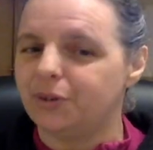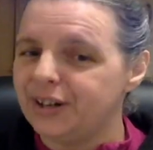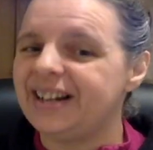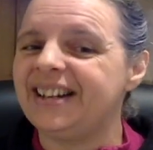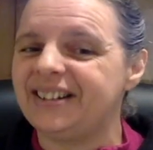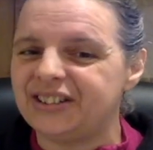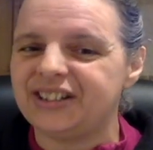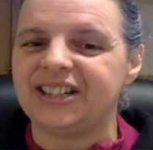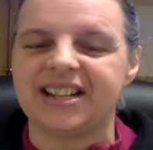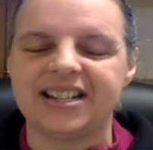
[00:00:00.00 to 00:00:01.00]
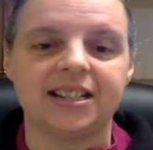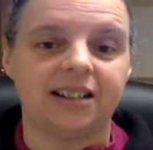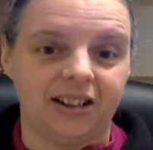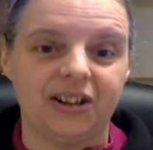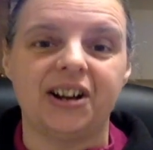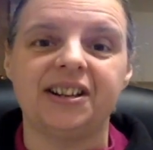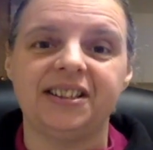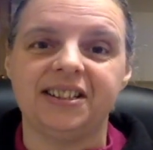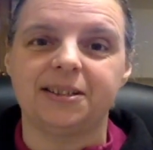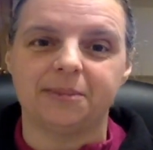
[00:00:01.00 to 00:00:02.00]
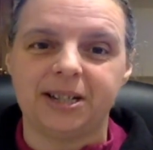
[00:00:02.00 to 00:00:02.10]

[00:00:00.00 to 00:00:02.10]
pretty good. A lot of these